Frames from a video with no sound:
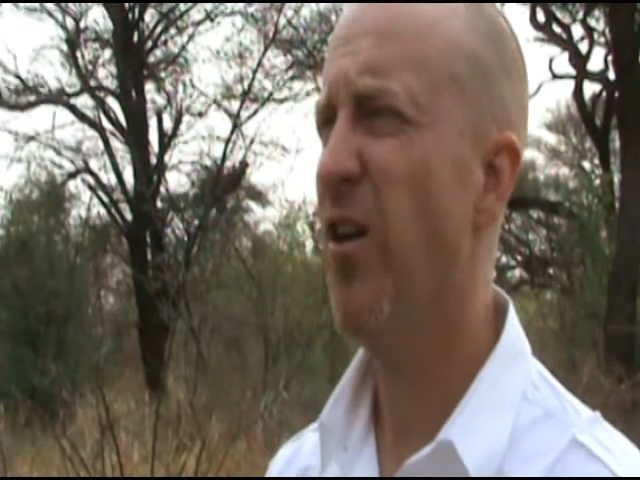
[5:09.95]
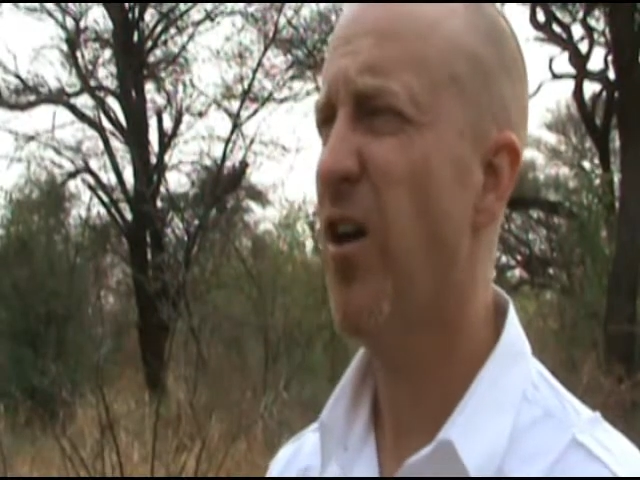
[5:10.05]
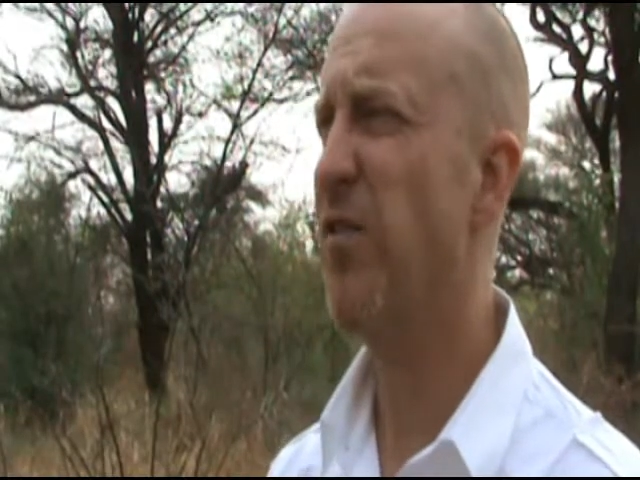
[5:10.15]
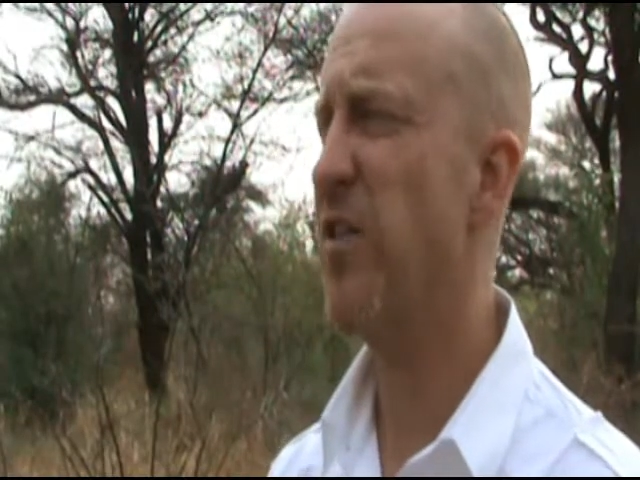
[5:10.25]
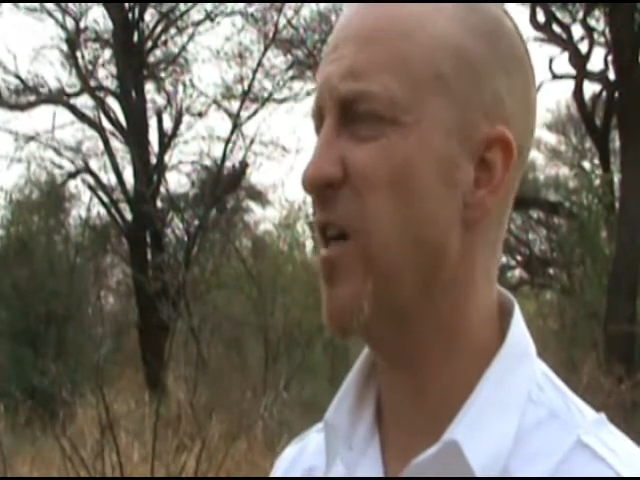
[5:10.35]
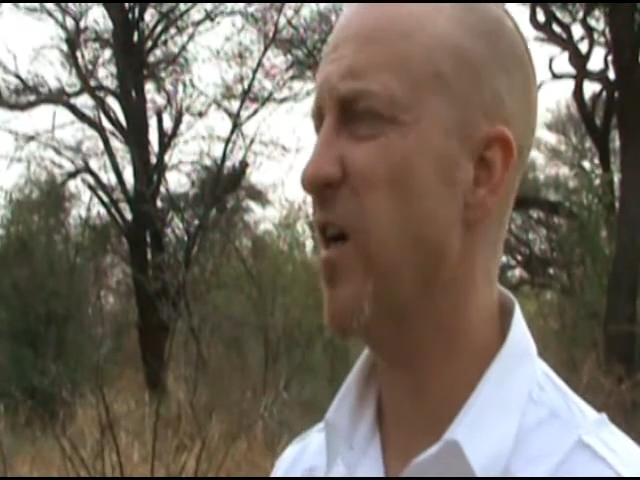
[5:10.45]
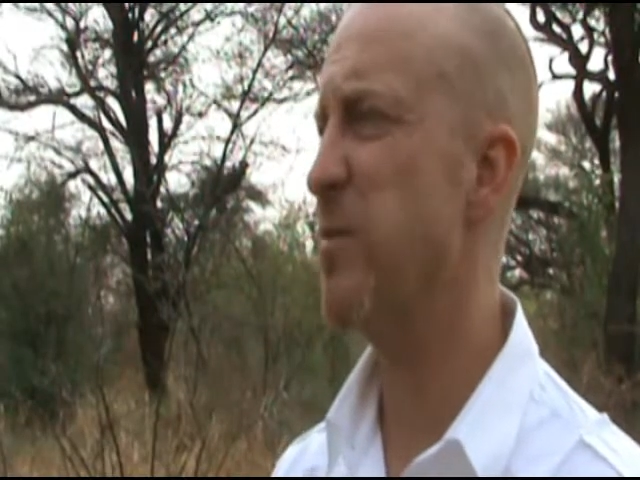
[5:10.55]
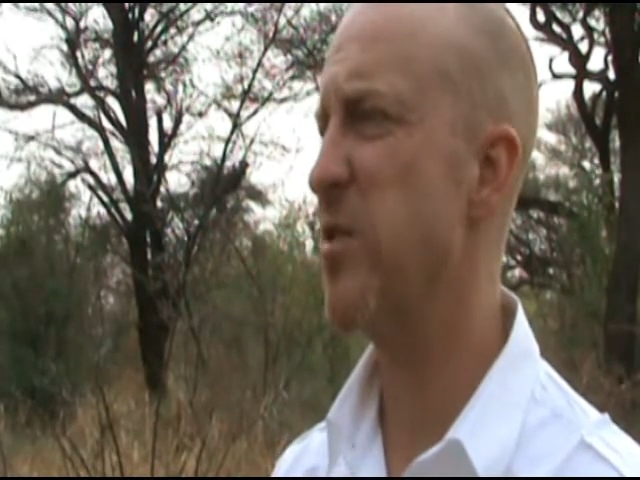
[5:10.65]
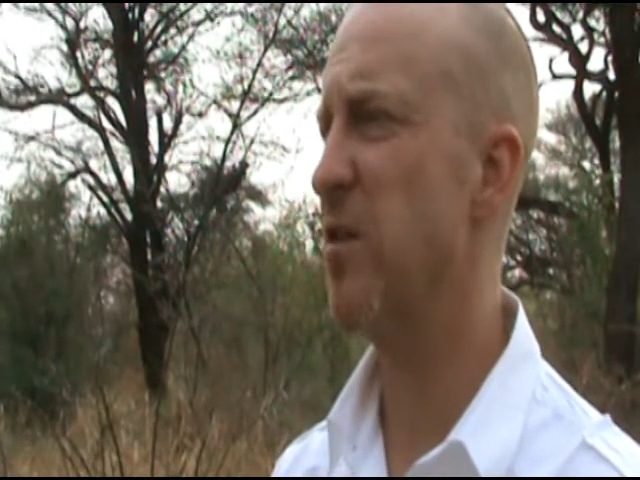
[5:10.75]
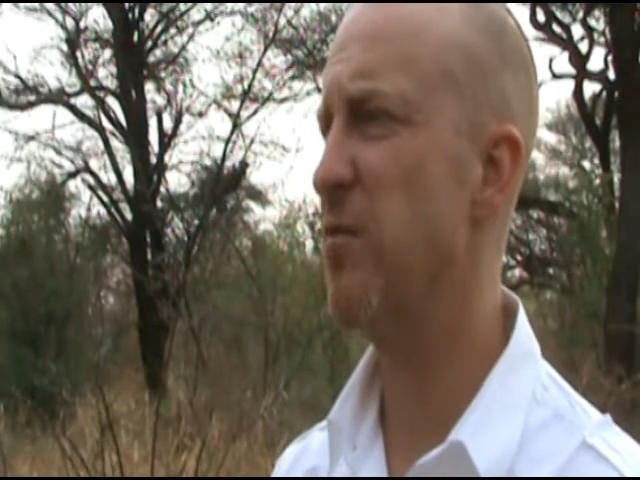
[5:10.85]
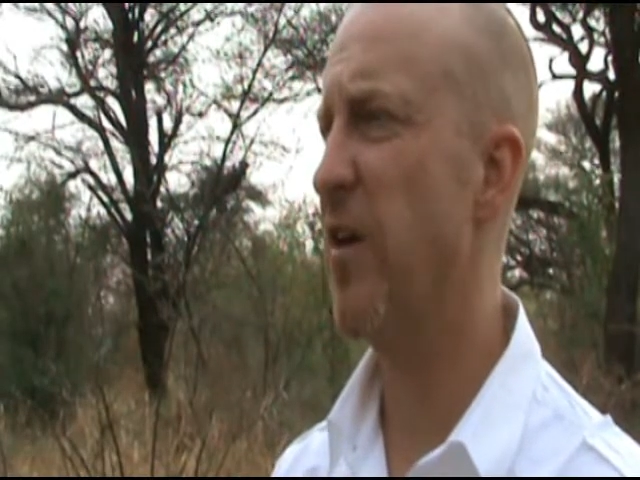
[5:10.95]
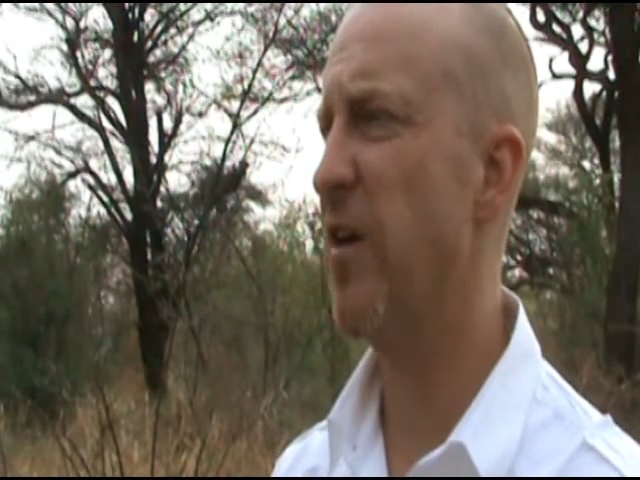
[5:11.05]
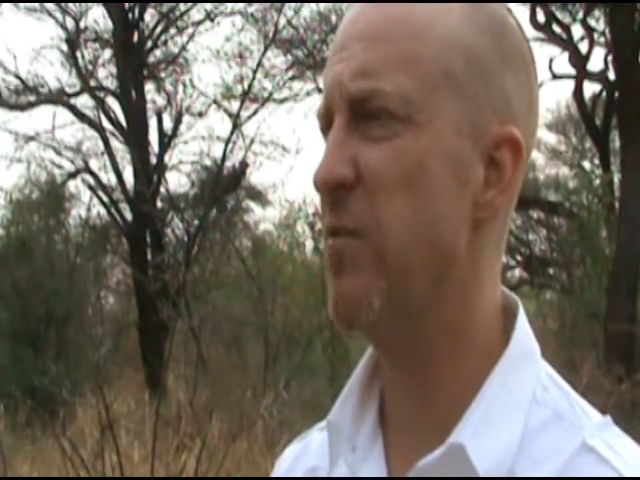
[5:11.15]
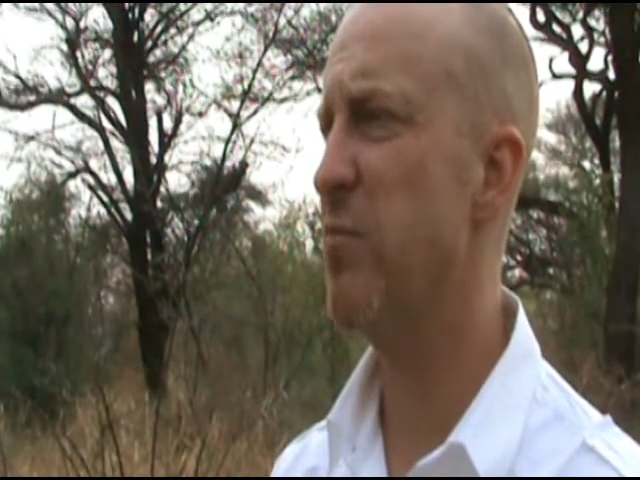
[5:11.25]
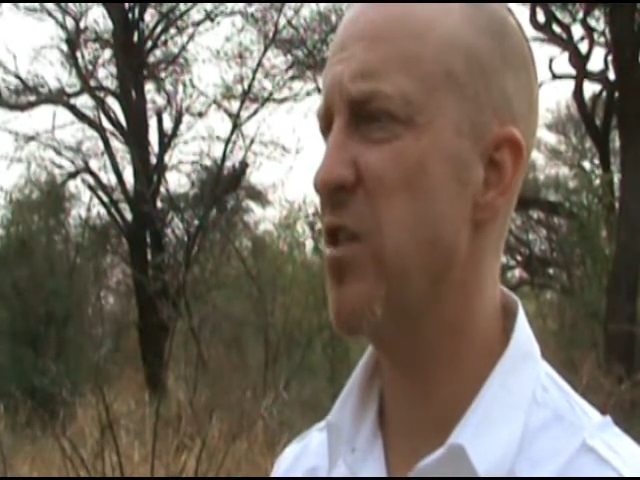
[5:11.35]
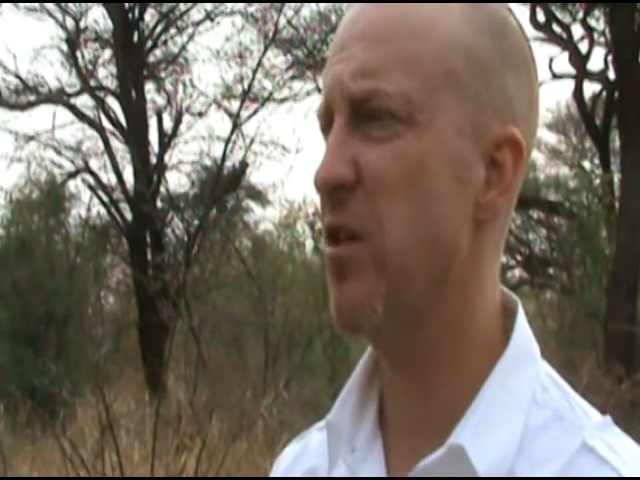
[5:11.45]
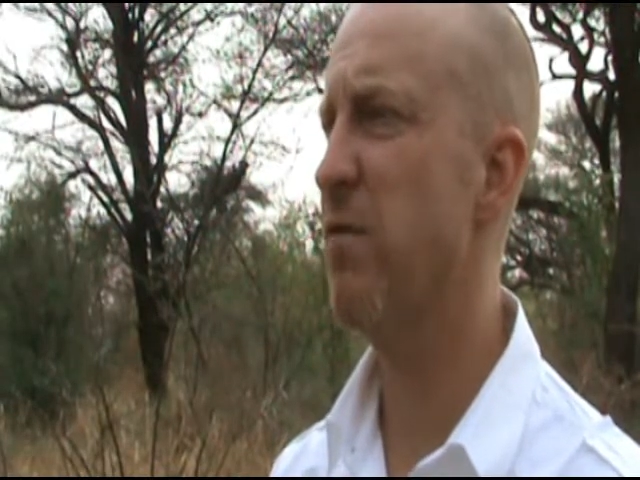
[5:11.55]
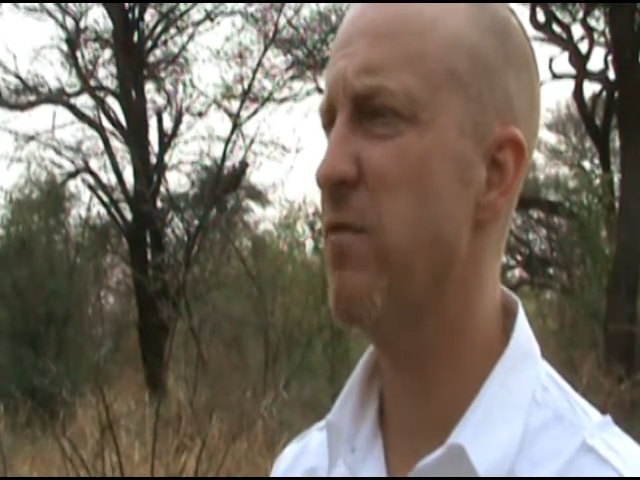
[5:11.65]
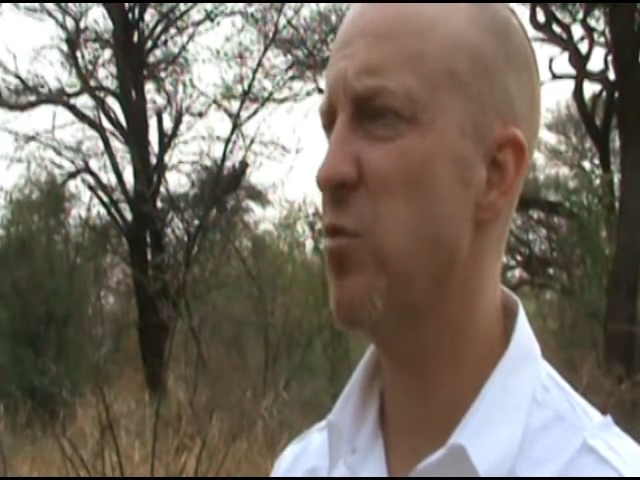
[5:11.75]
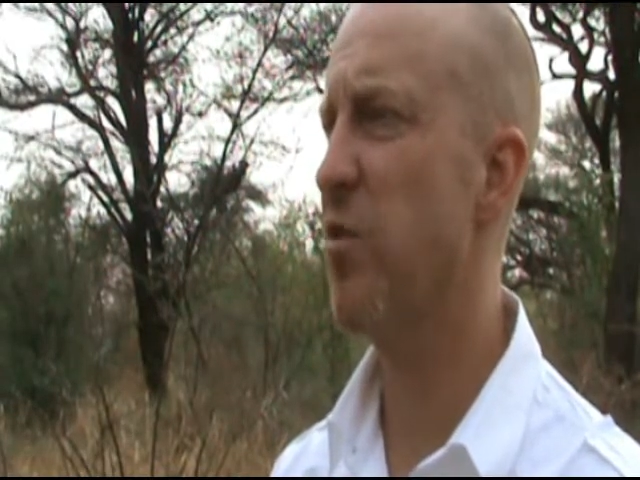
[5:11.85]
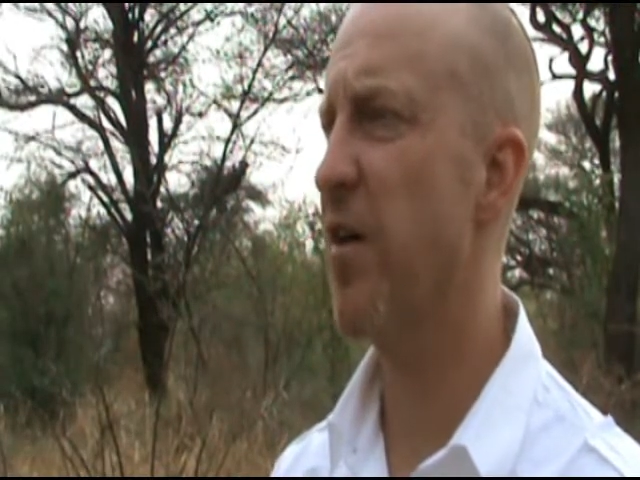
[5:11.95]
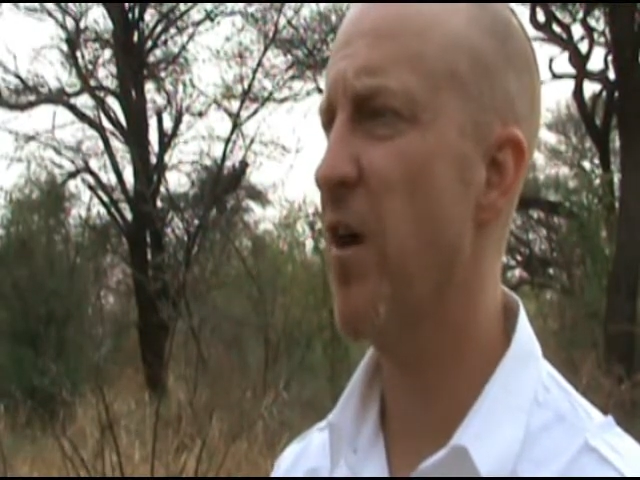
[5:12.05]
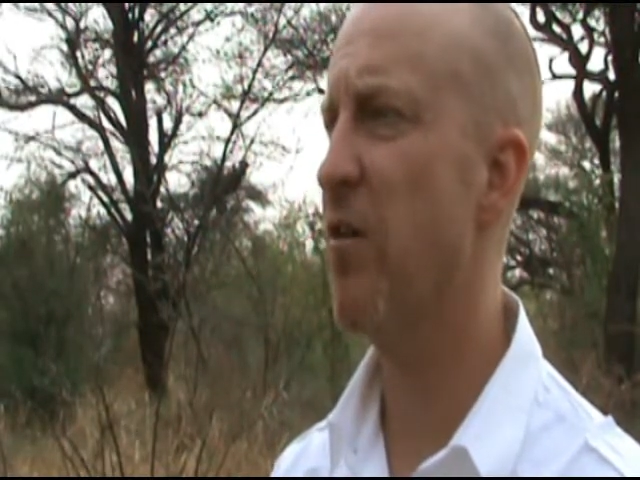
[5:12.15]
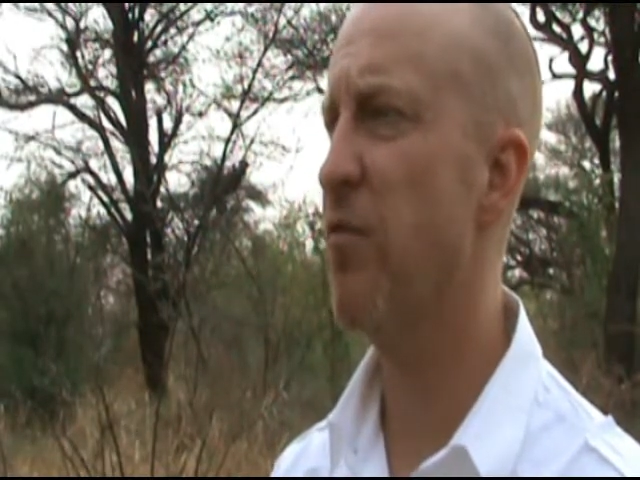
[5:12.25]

oftentimes they find themselves without